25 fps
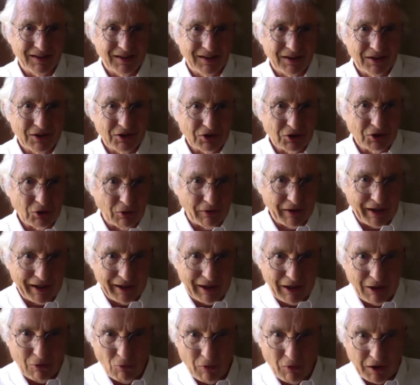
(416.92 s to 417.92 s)
So they
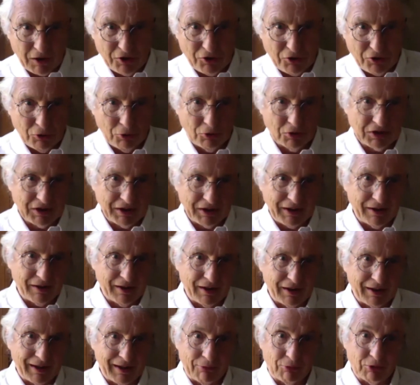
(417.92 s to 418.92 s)
don't want to use
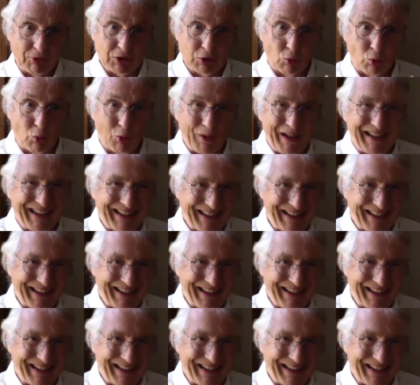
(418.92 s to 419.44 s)
anything that was really